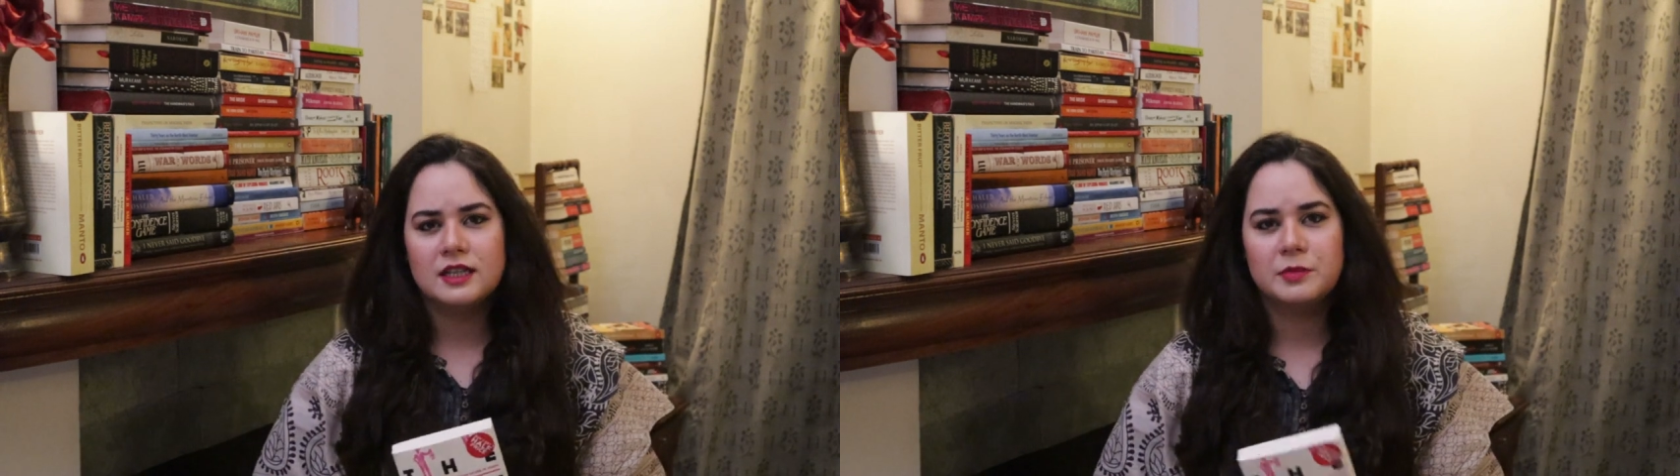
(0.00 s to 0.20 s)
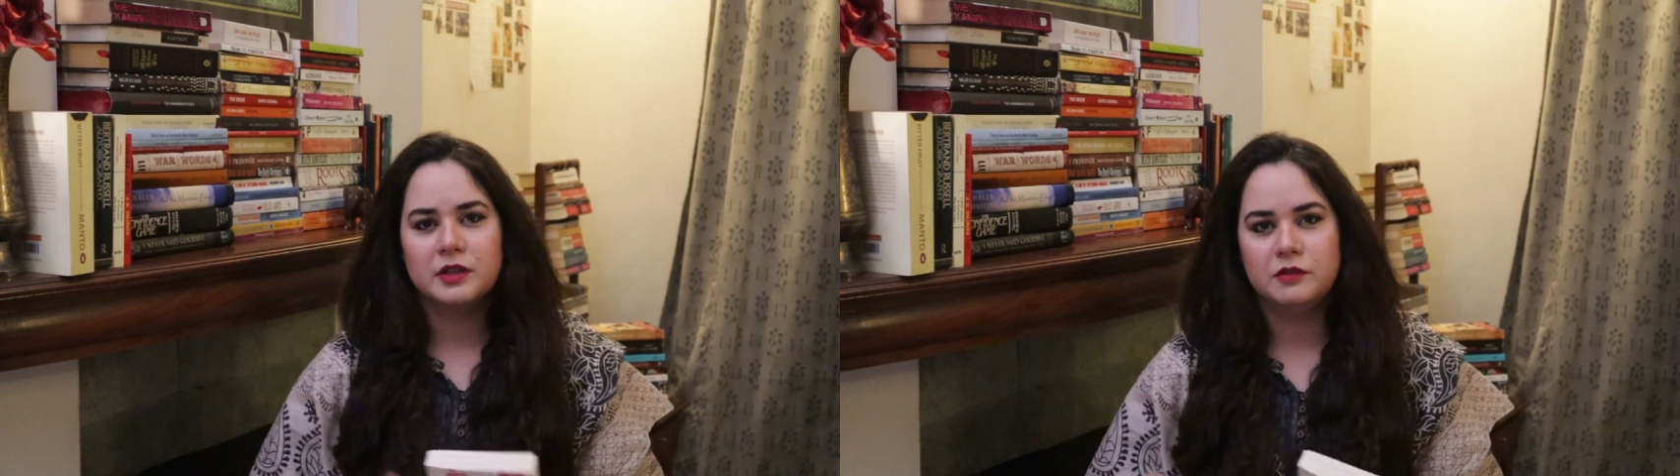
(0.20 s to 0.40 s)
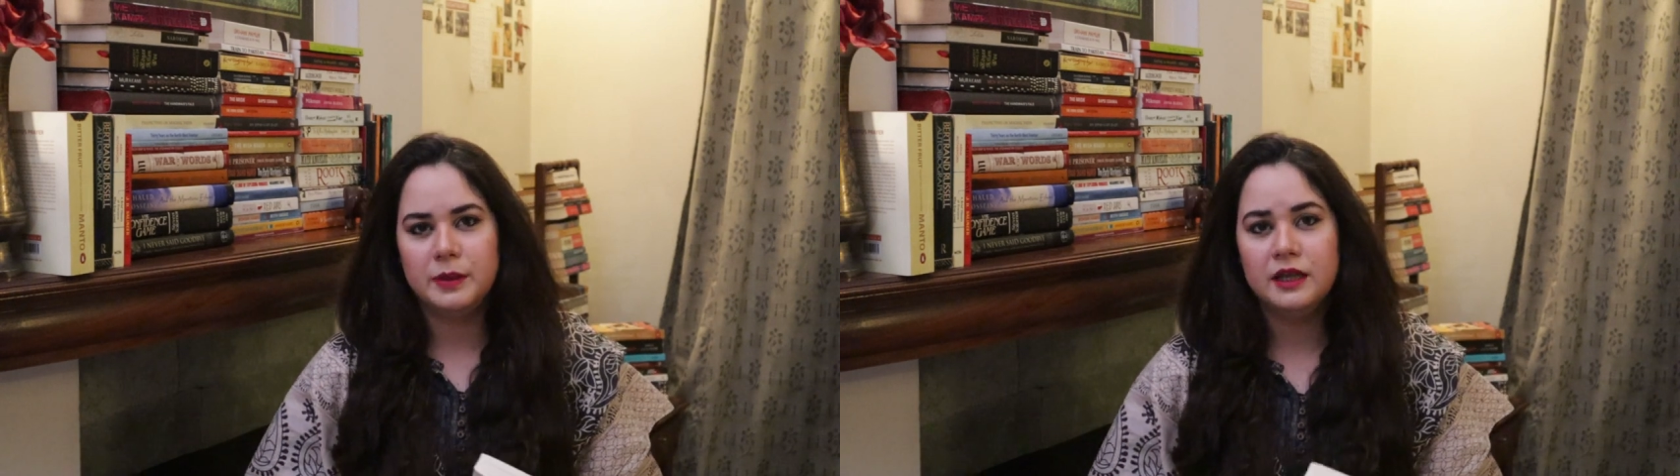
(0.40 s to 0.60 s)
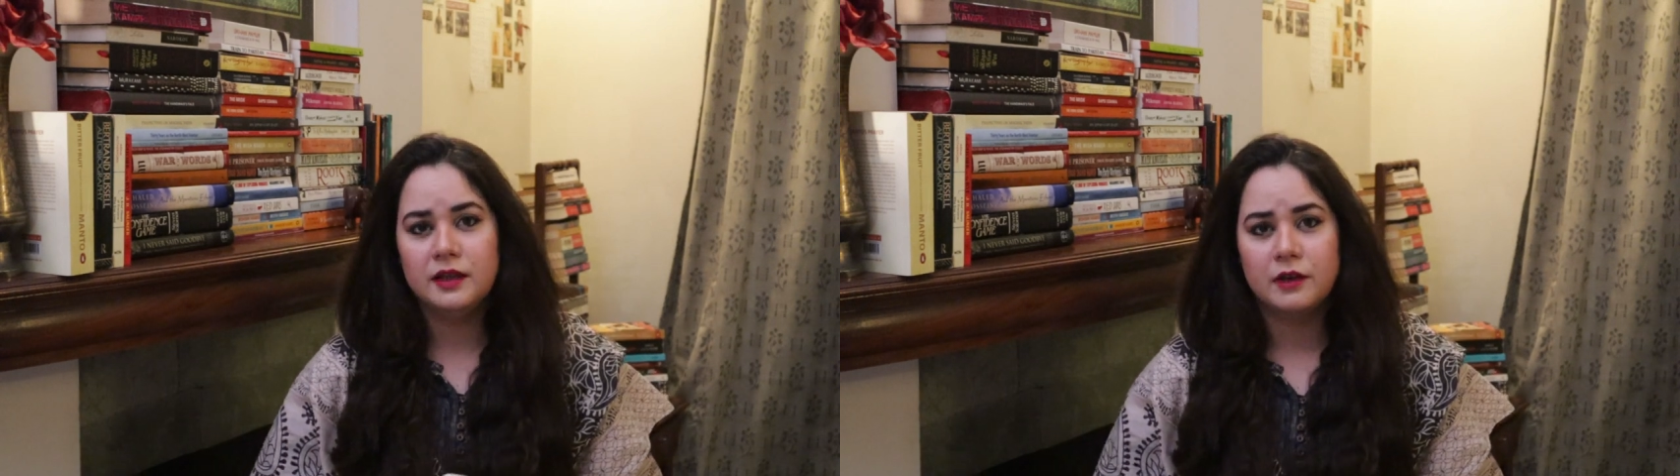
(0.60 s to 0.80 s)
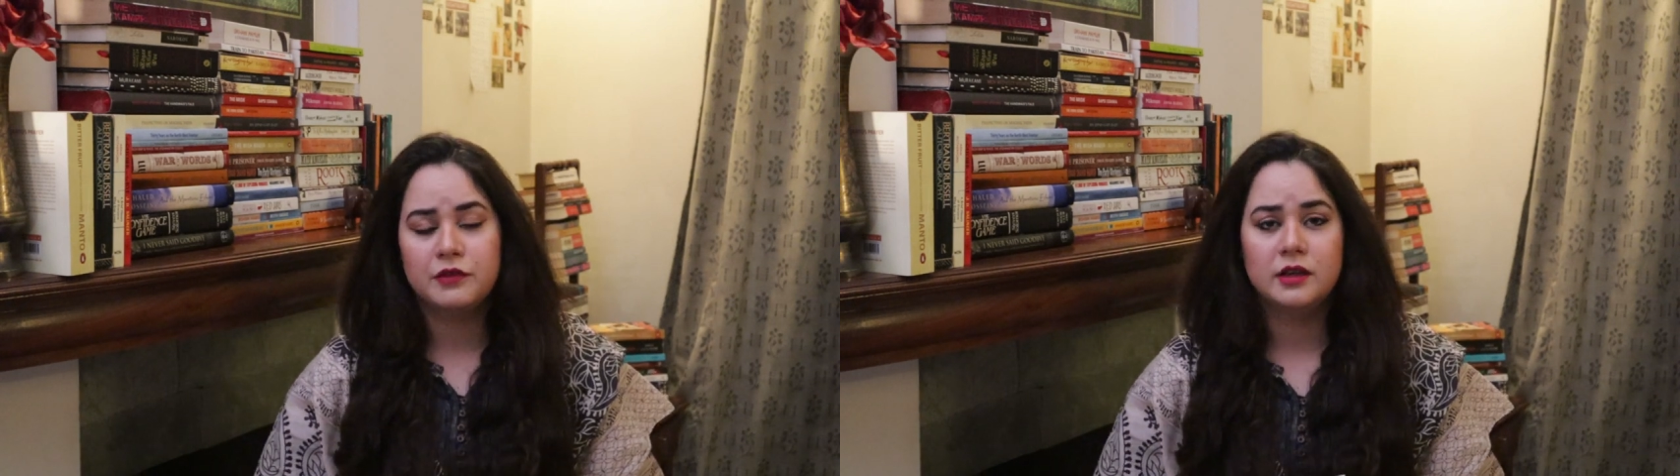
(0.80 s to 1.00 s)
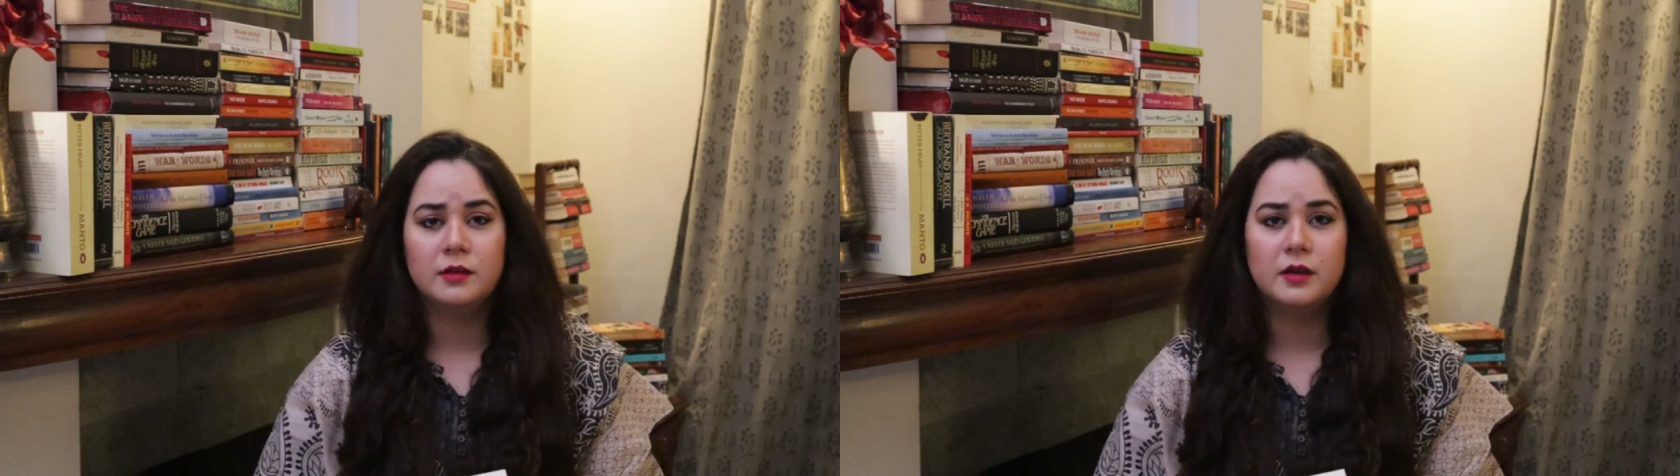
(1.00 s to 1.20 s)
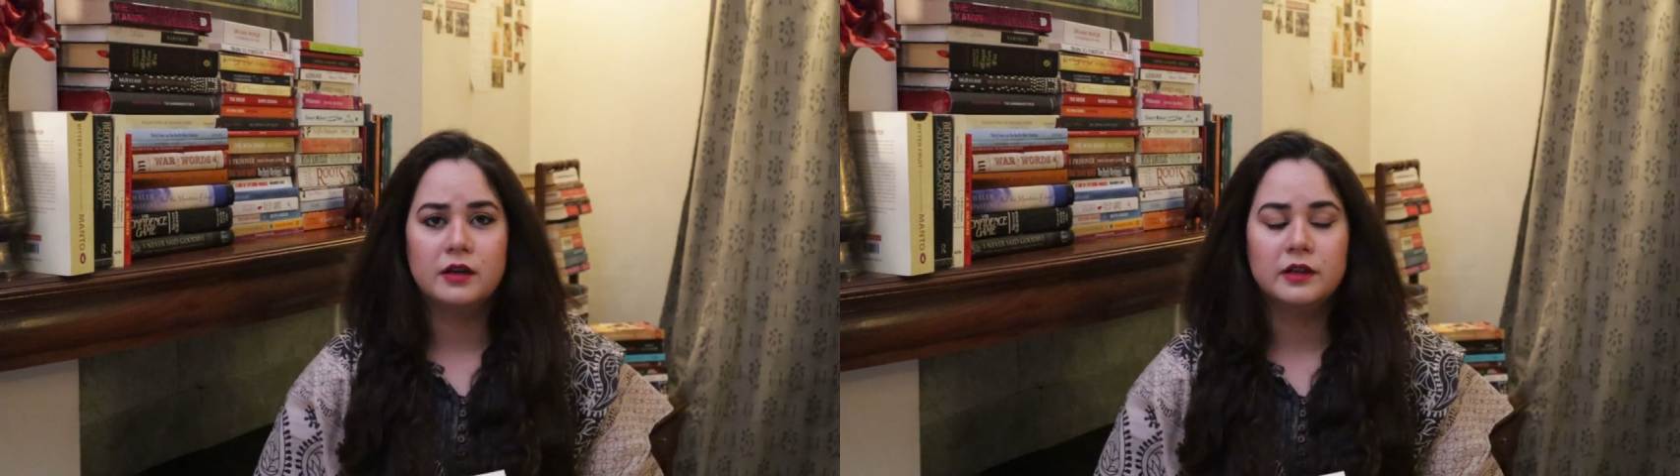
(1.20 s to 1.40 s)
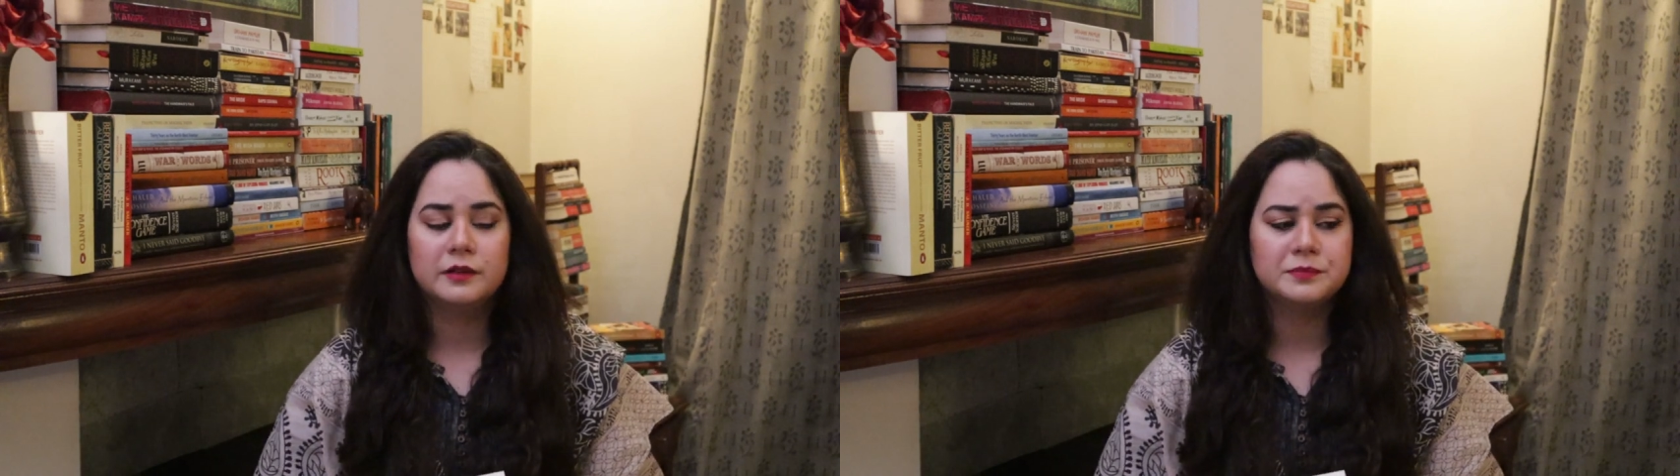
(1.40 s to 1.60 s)
aspect of being an african
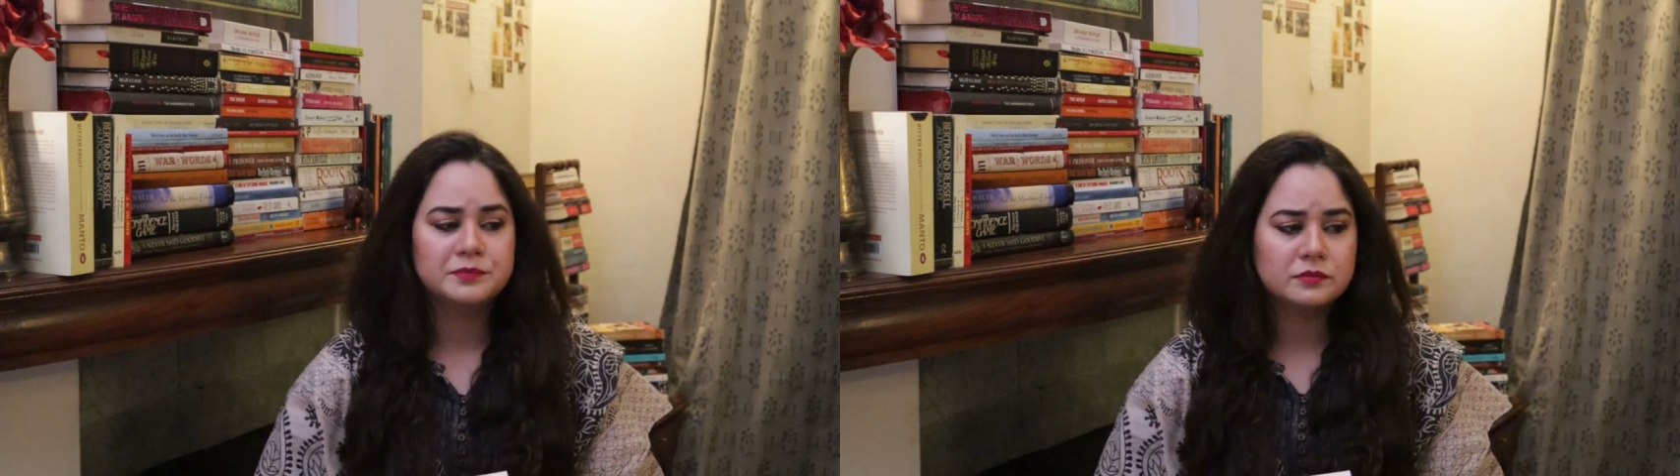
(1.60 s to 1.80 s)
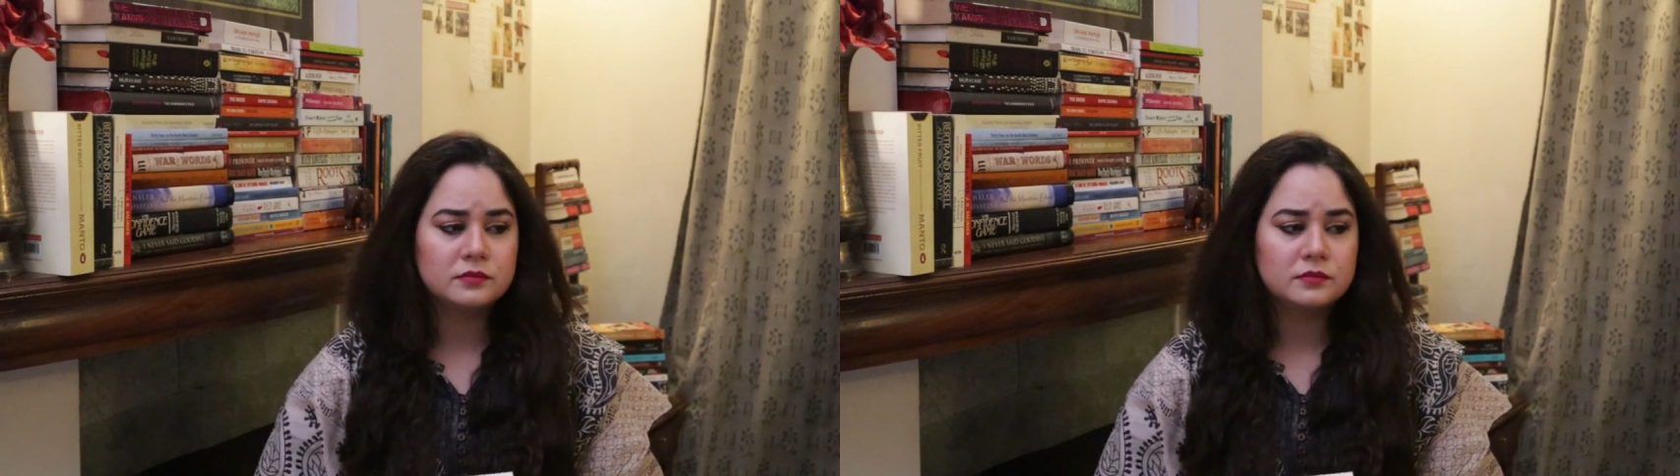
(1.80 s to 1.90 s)
american